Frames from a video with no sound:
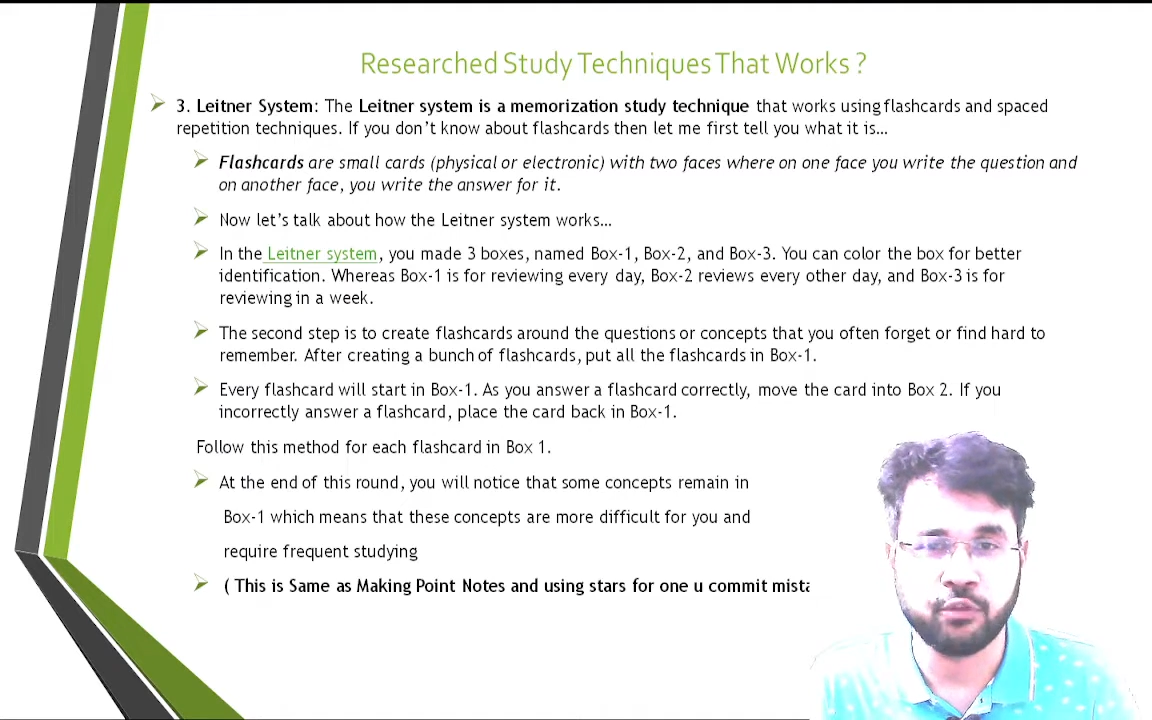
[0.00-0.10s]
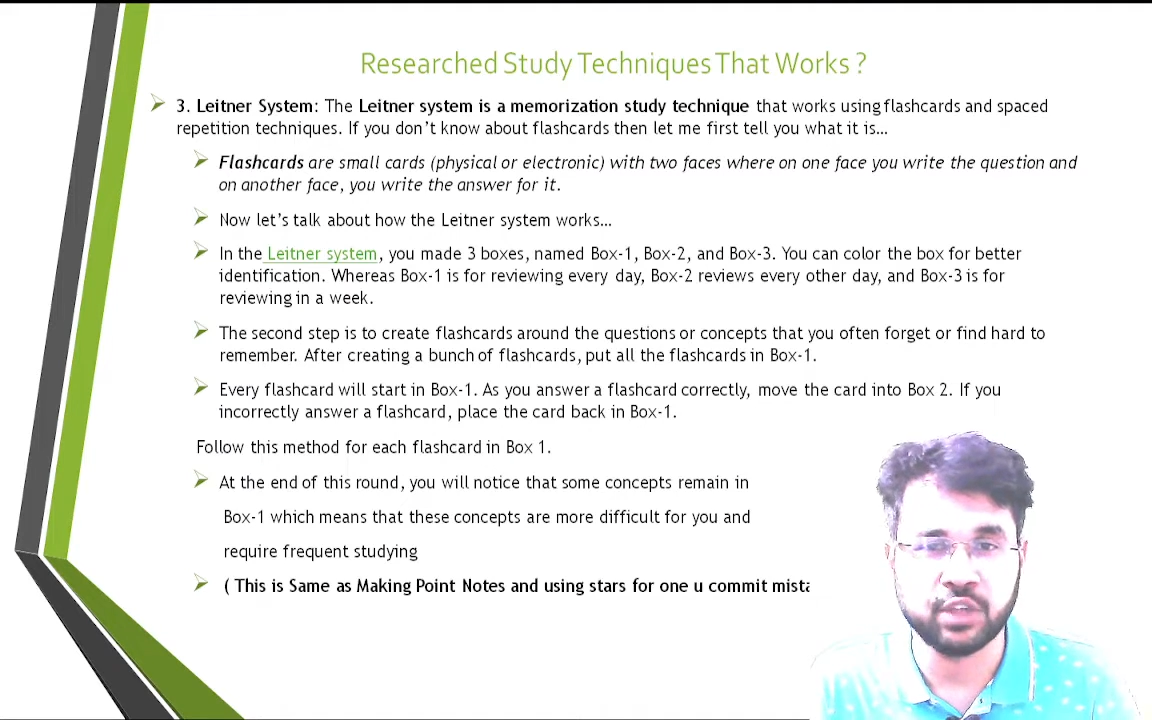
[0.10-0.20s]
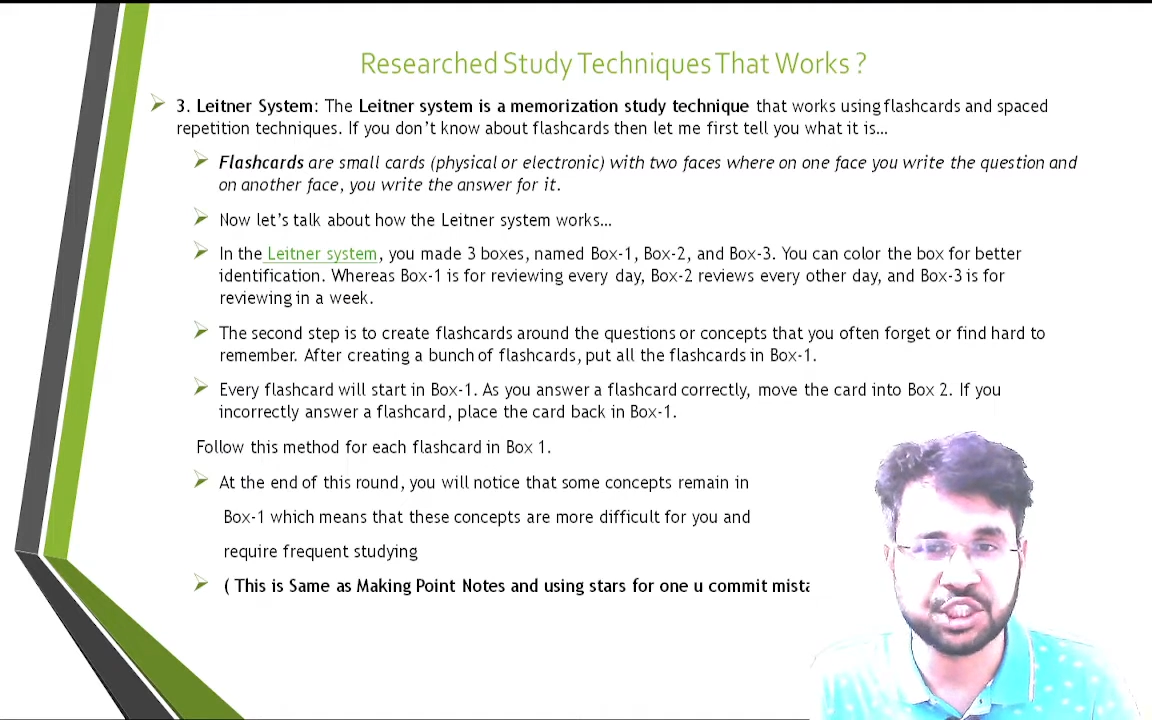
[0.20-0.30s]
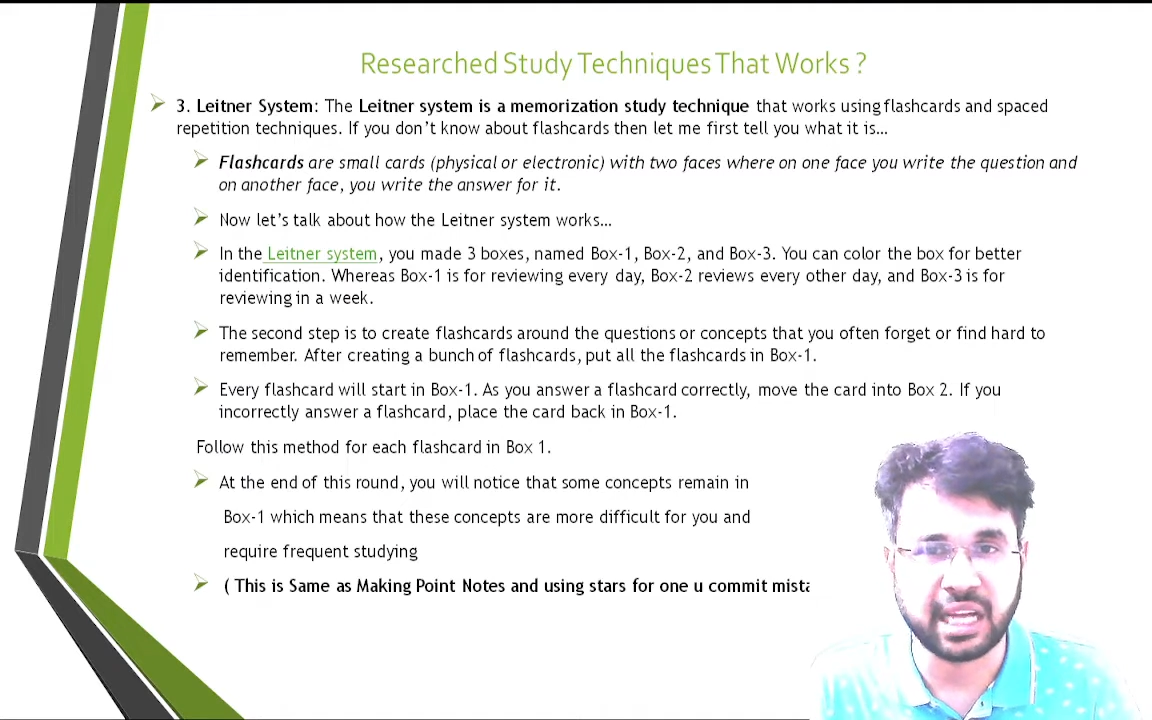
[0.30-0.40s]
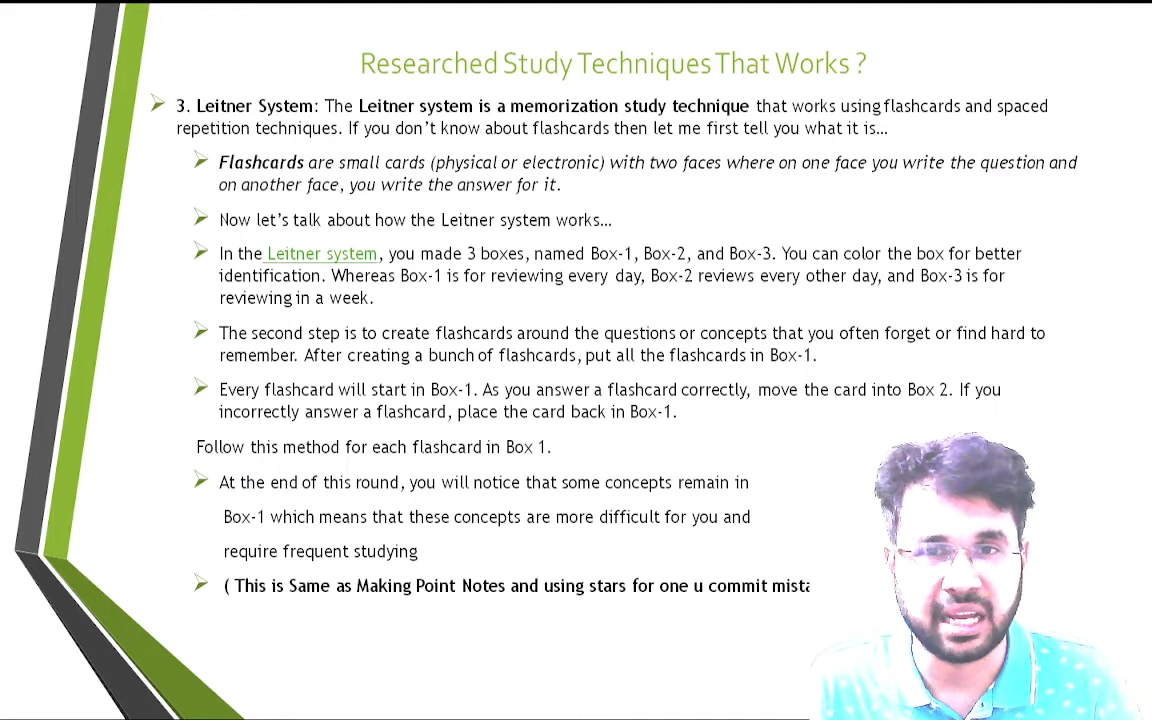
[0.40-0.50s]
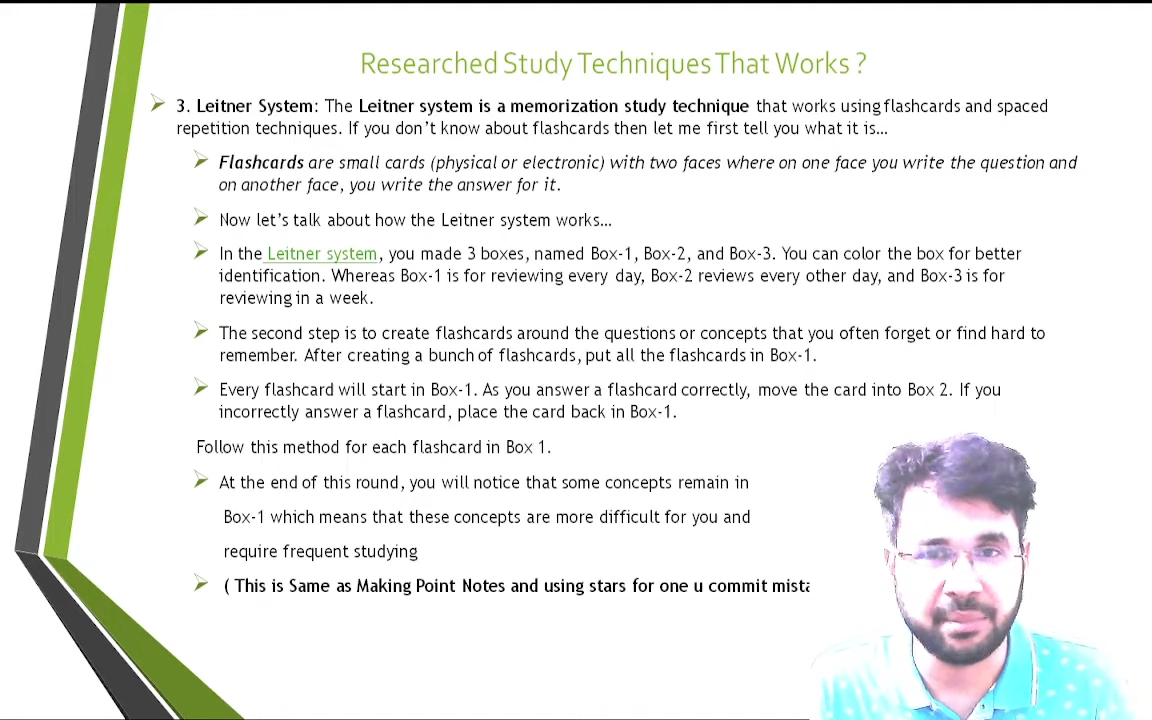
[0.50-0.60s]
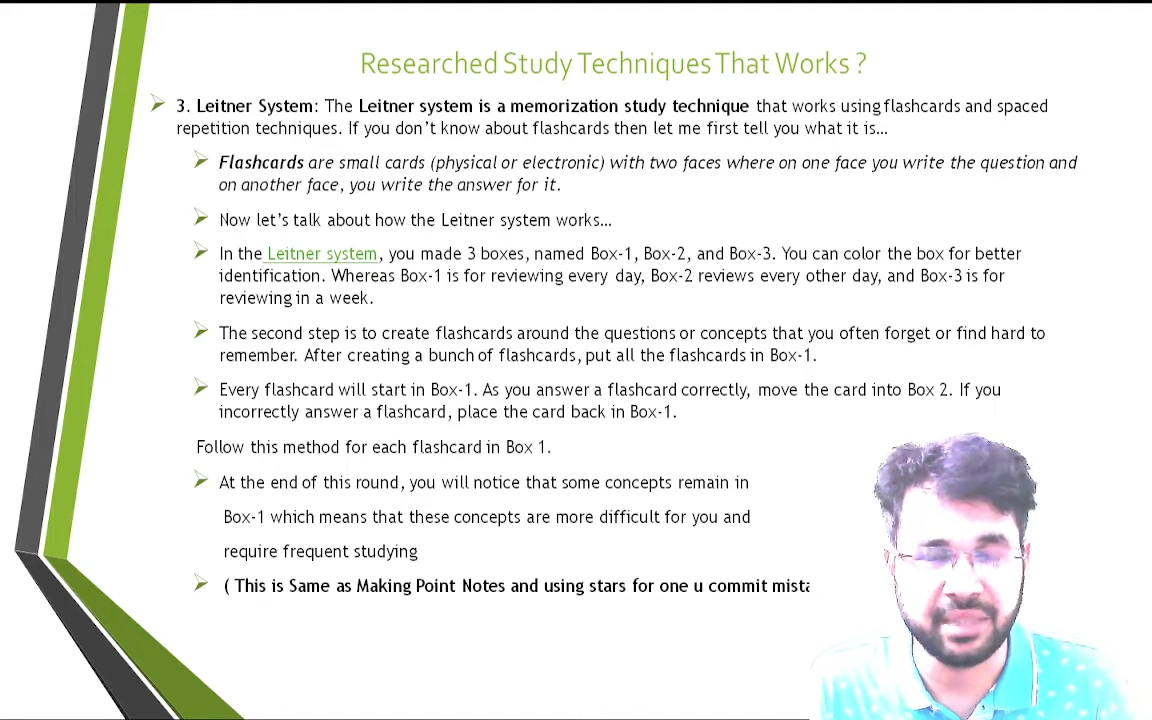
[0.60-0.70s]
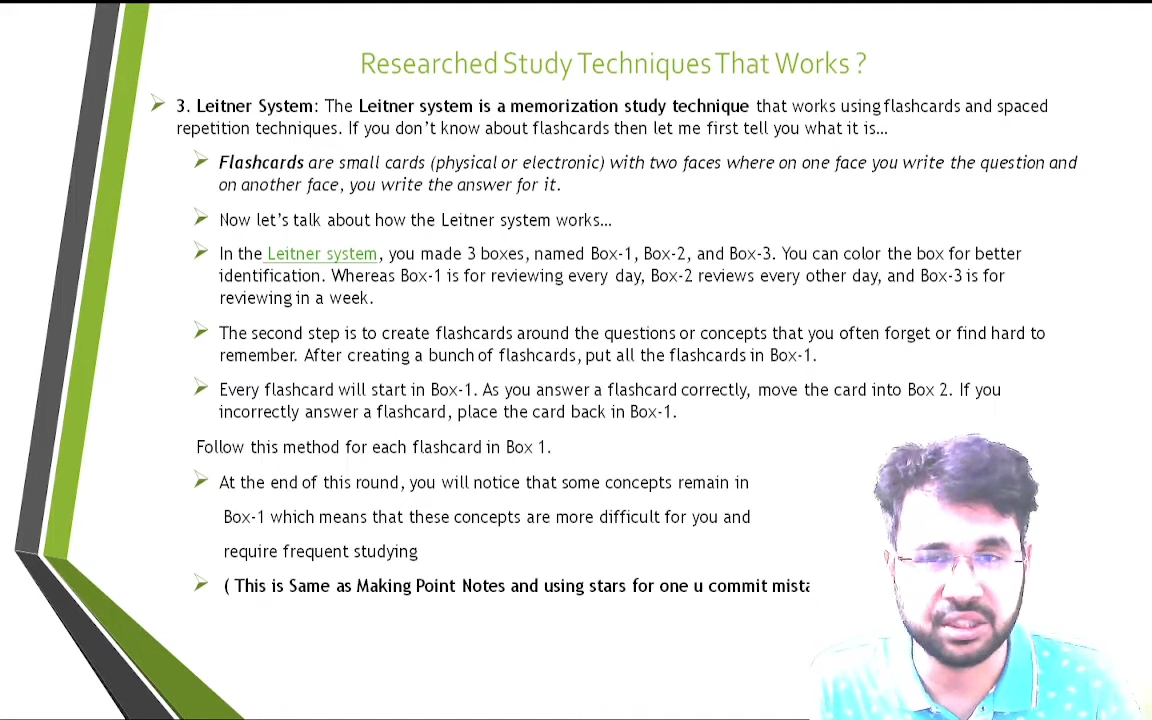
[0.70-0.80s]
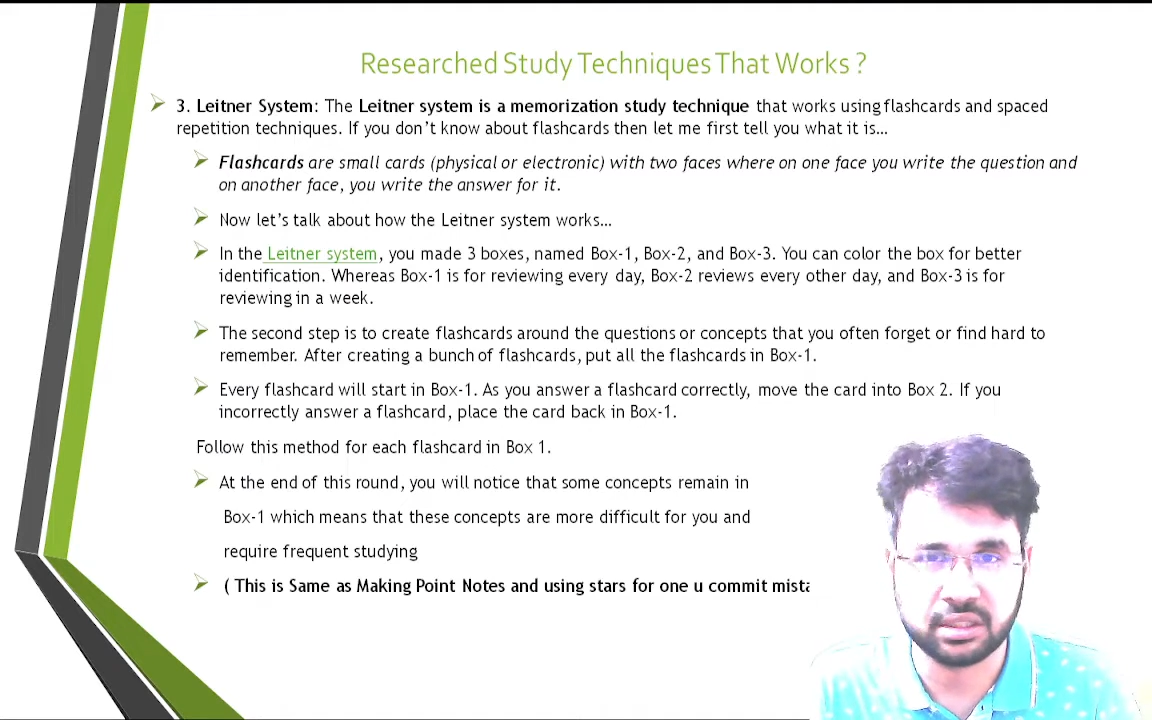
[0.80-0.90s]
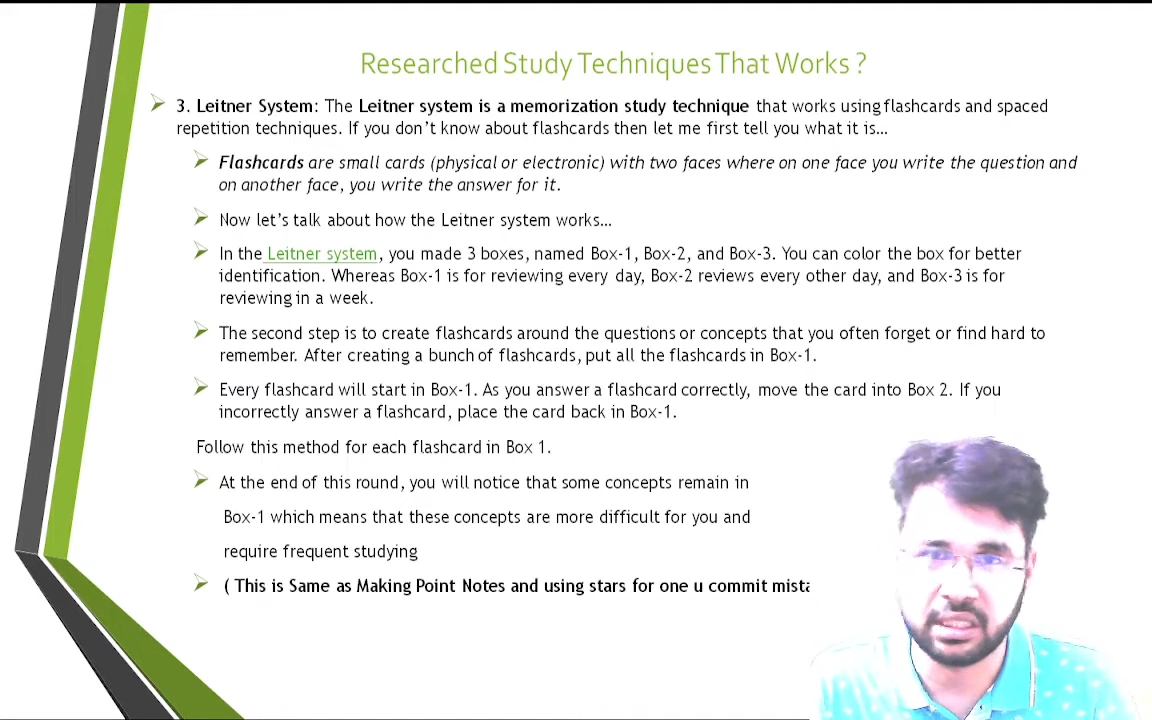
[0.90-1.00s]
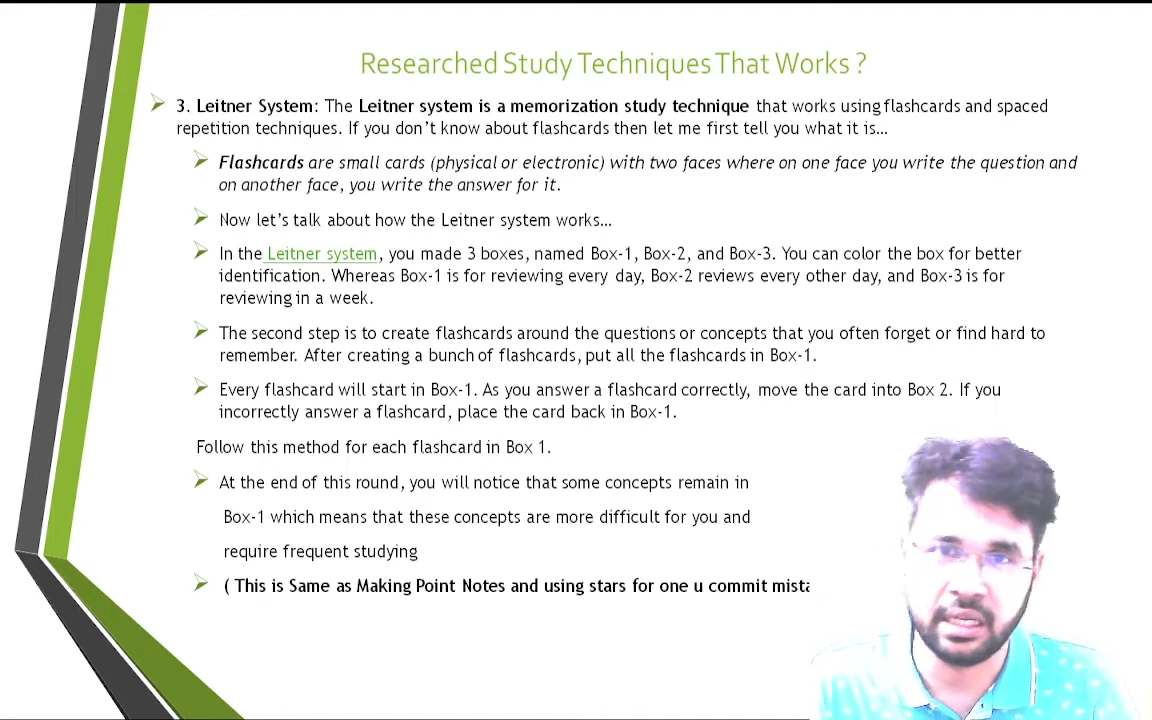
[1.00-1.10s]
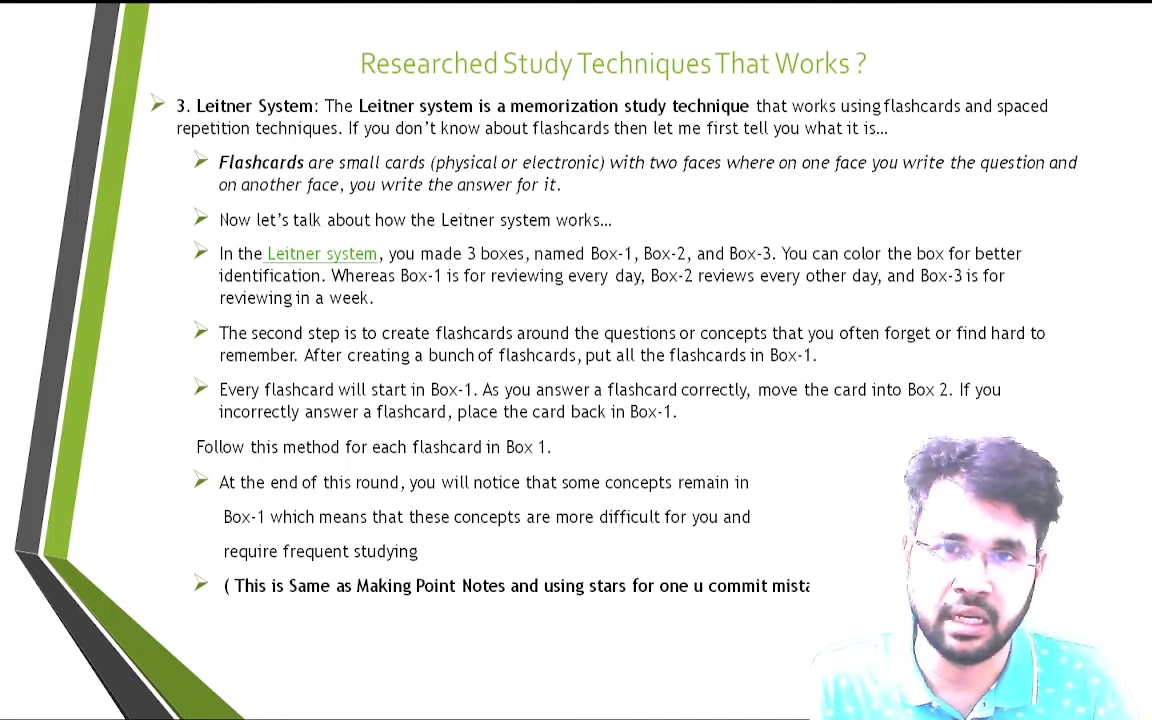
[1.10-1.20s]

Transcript: one star means